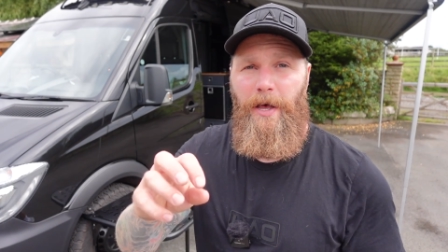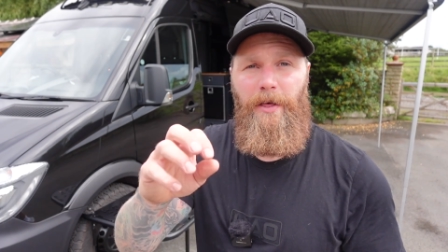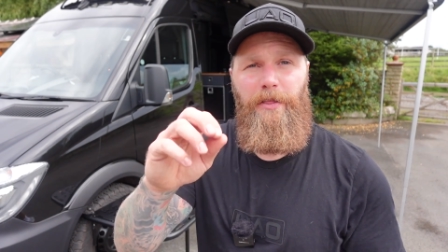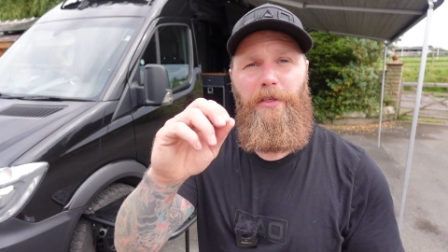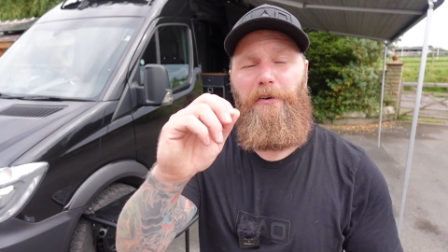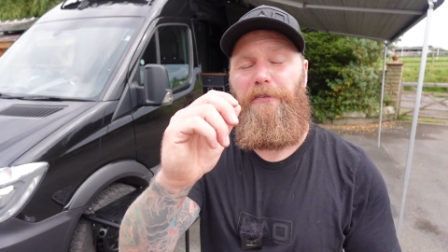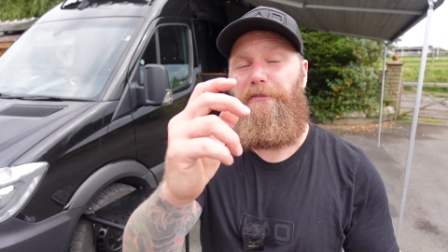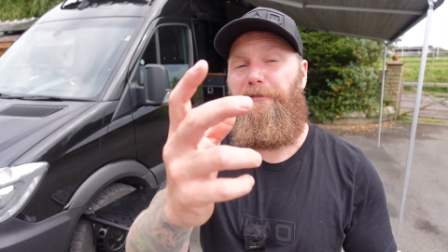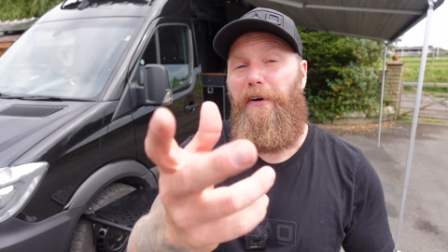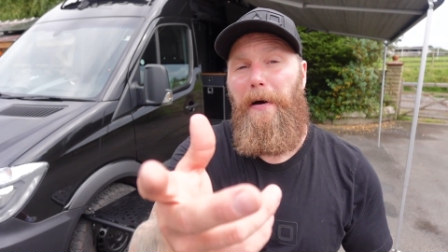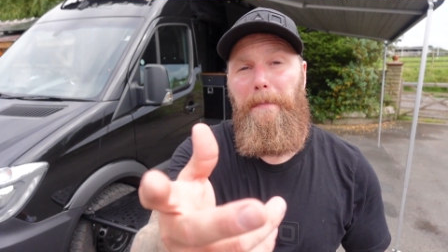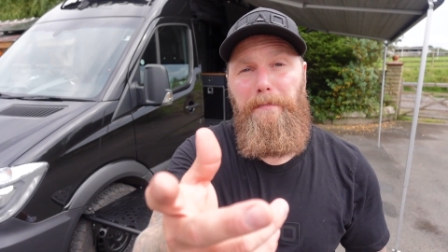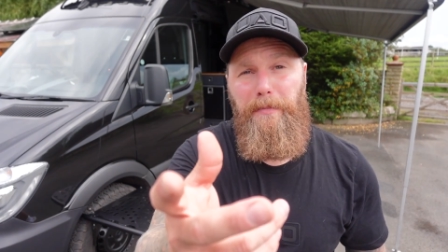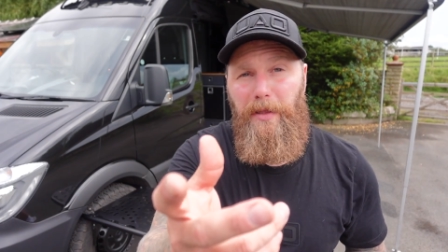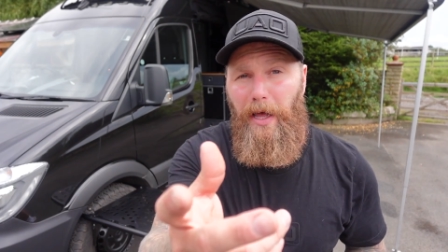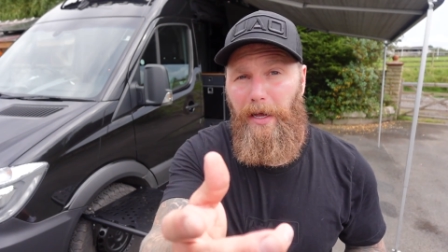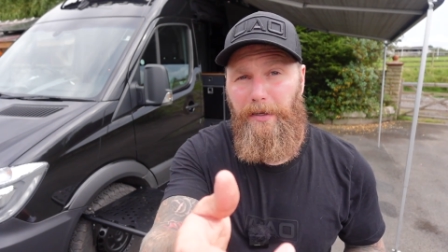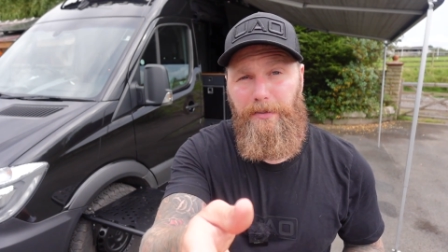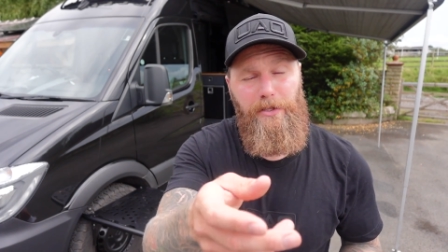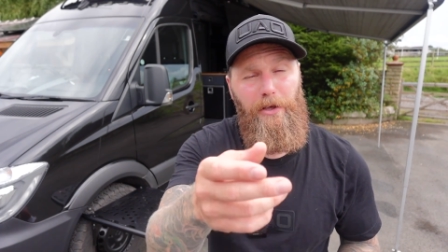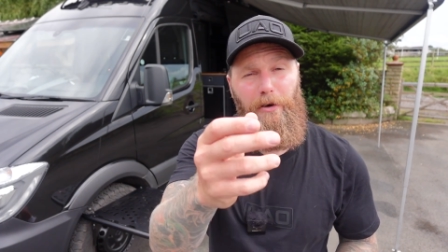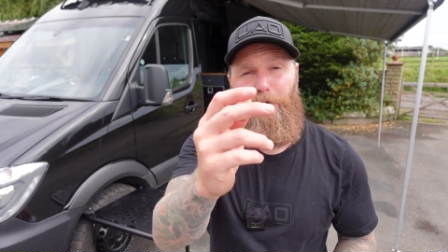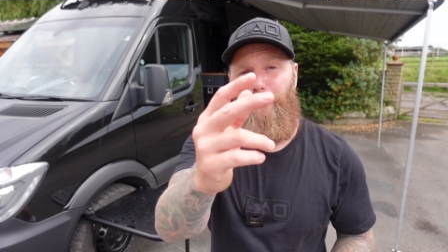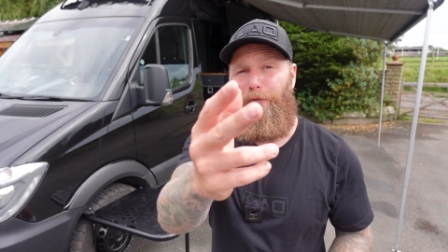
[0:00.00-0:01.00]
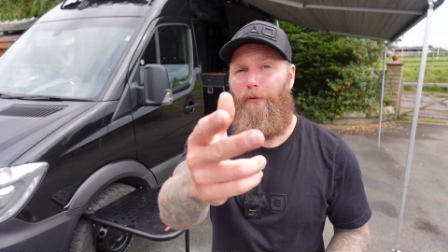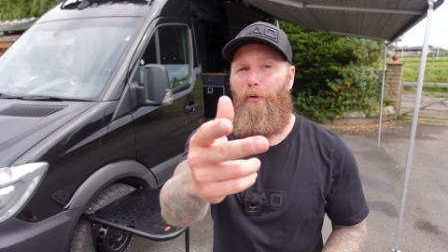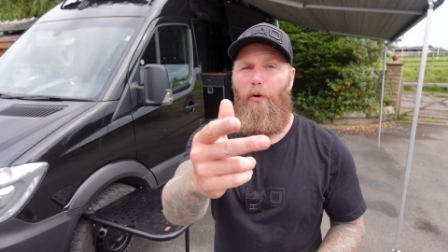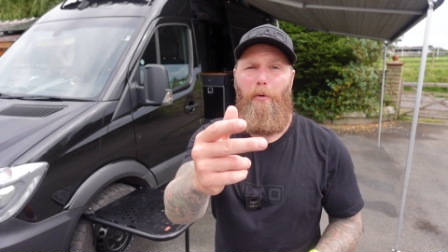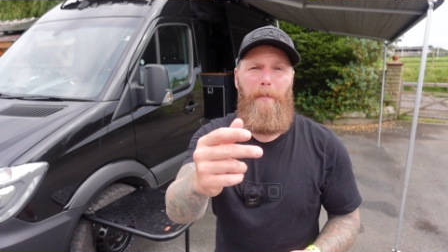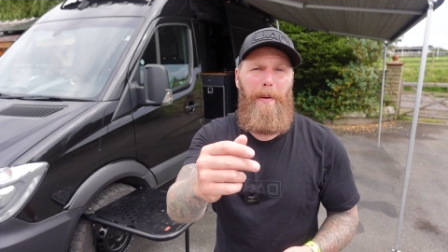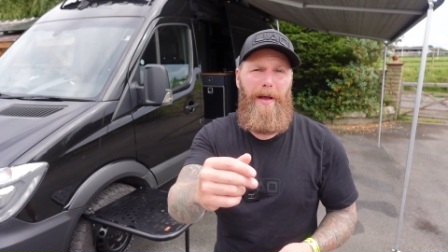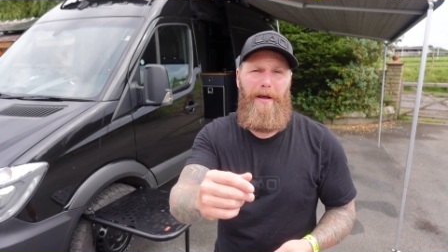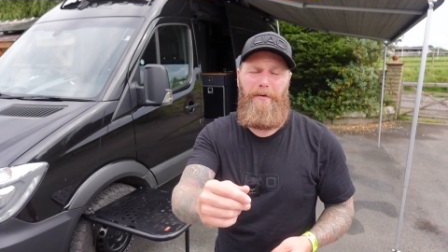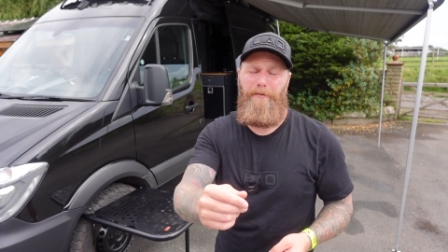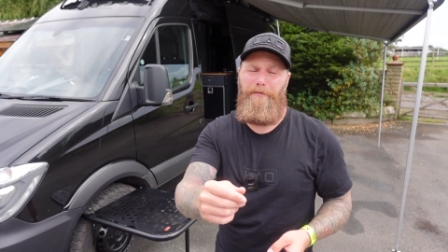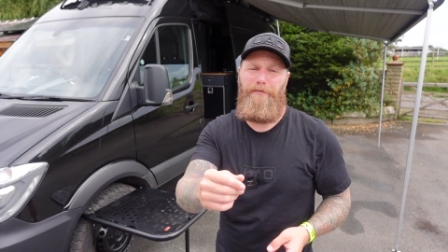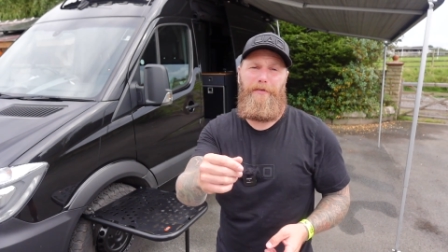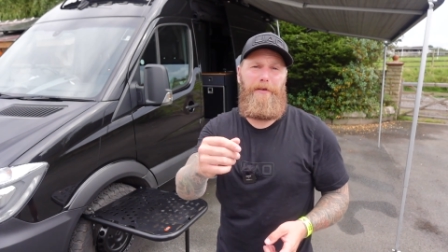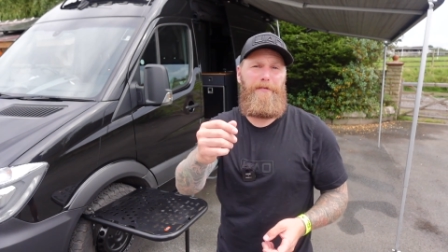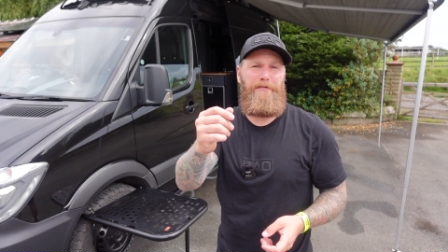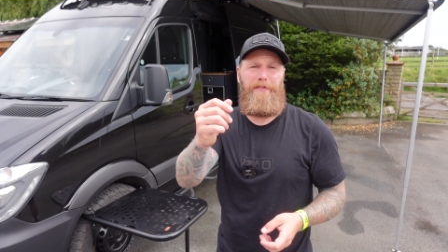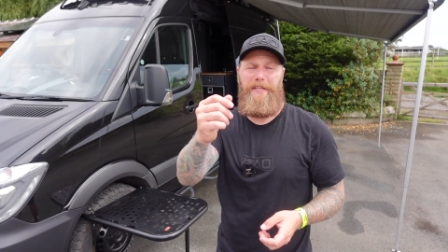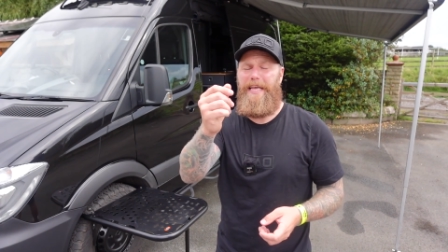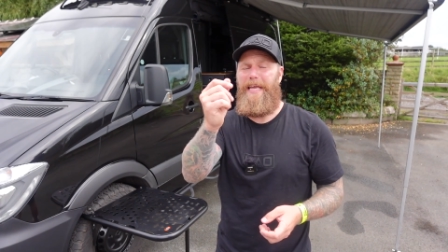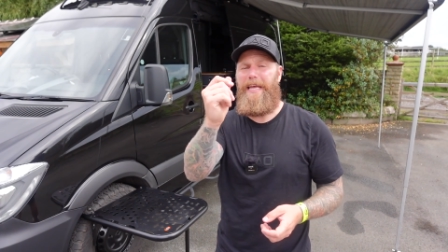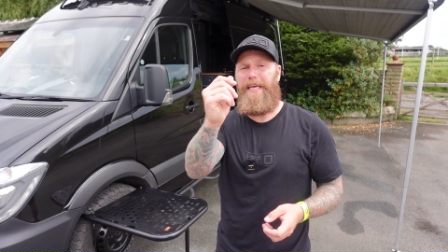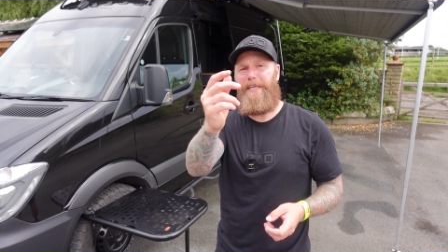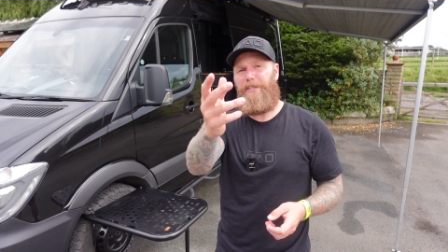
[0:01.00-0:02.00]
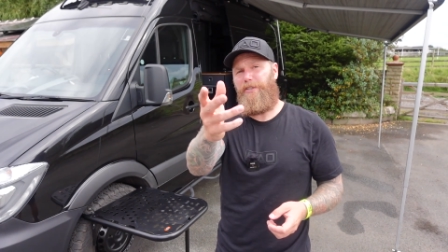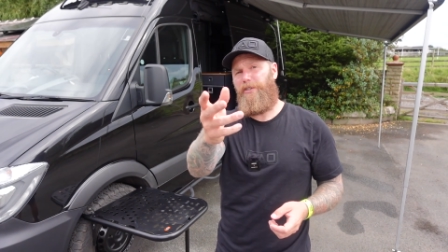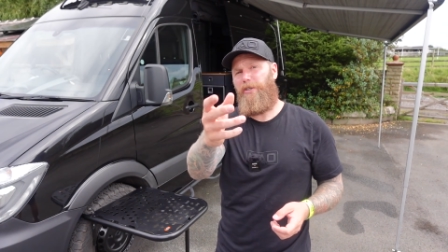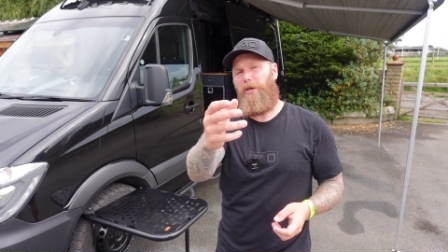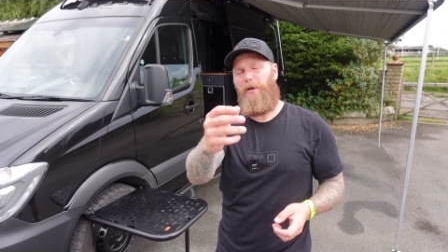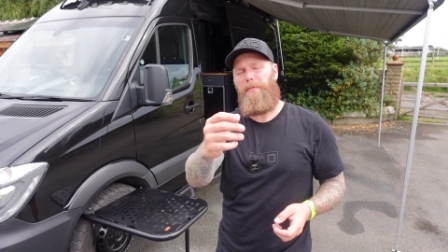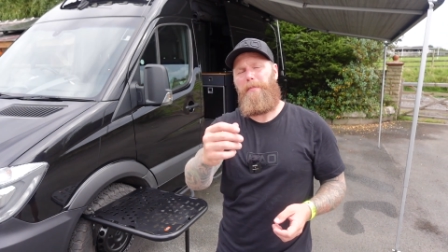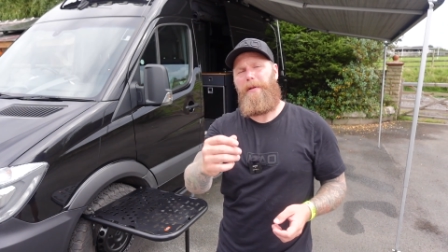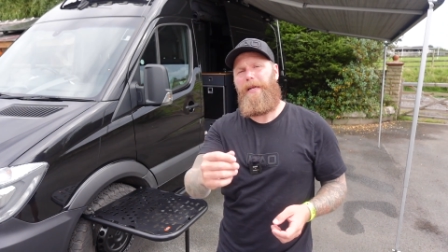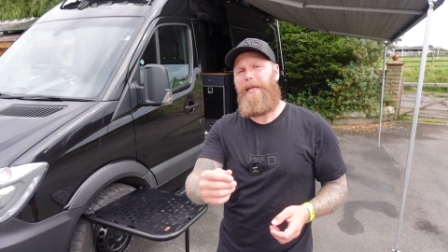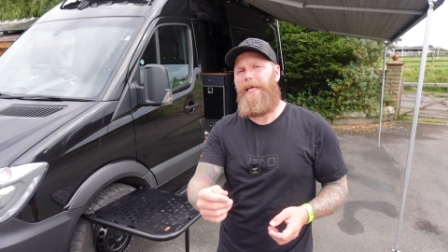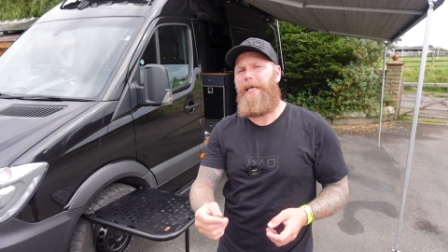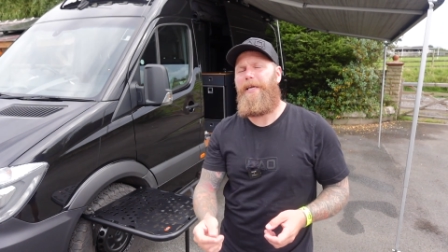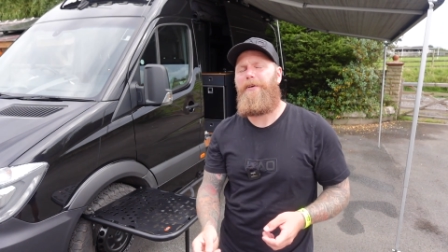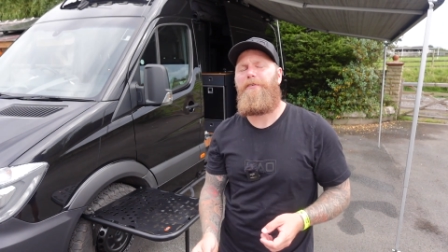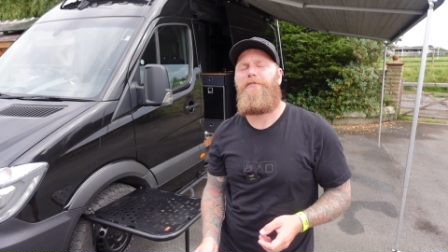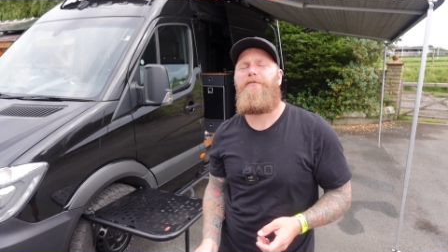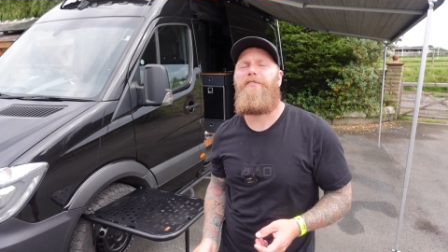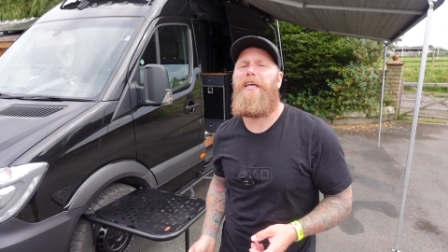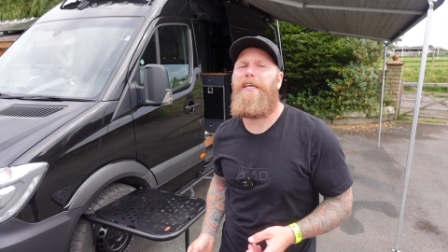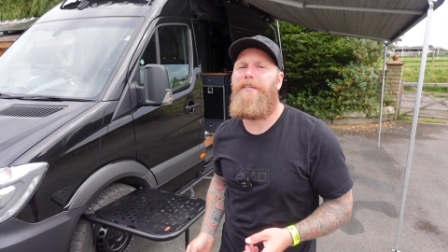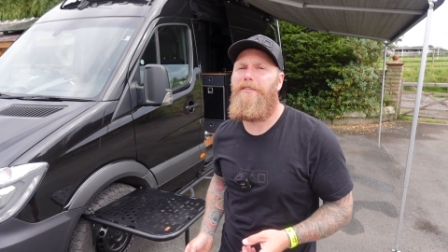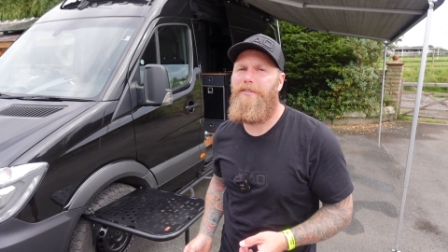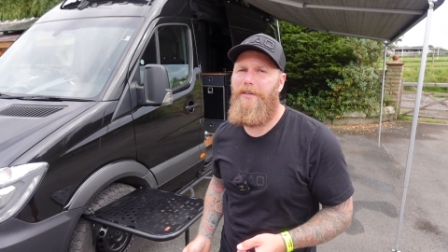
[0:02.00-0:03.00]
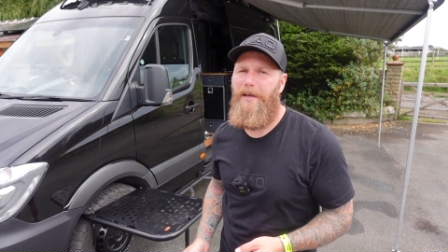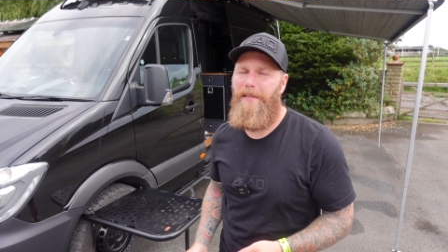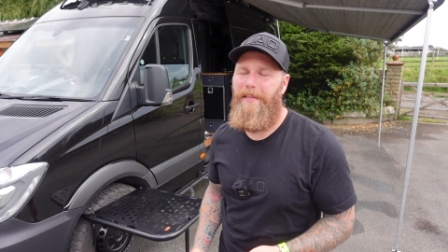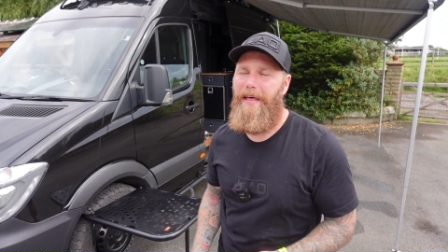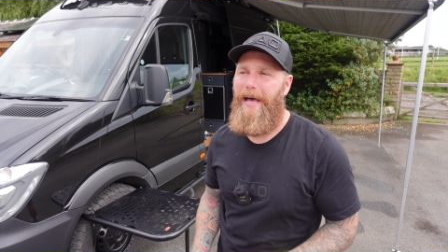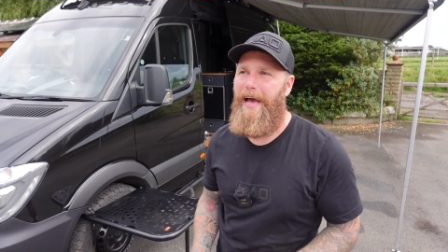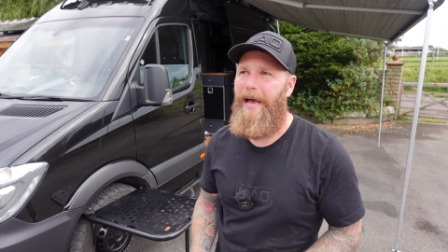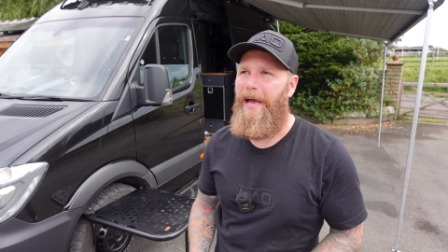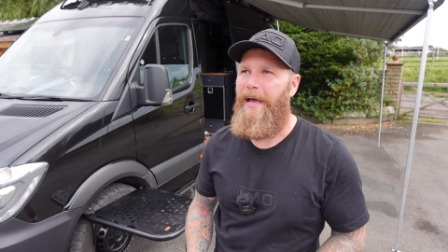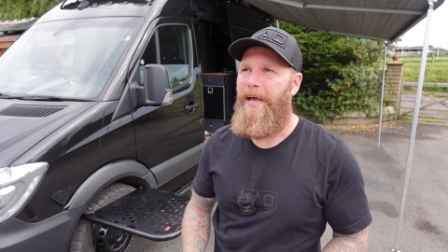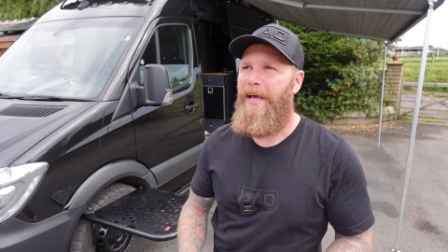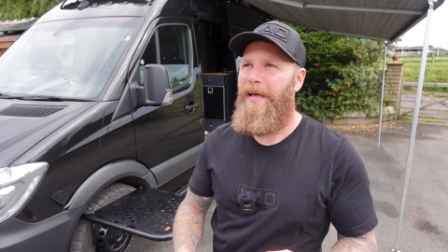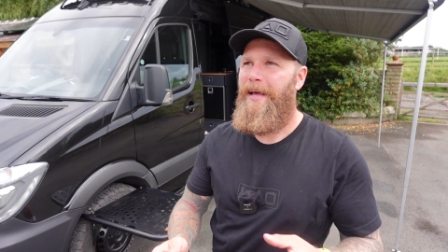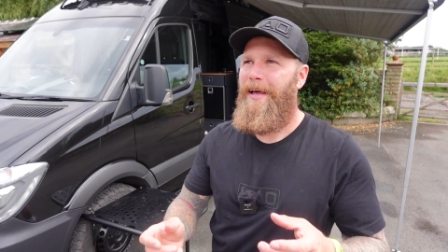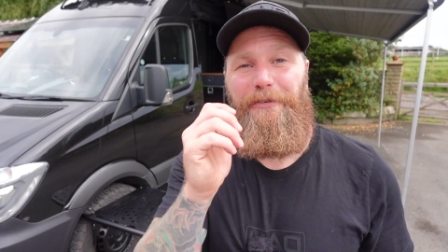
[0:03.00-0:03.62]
the thumb nuts that are £4.50 each, I believe, things like that.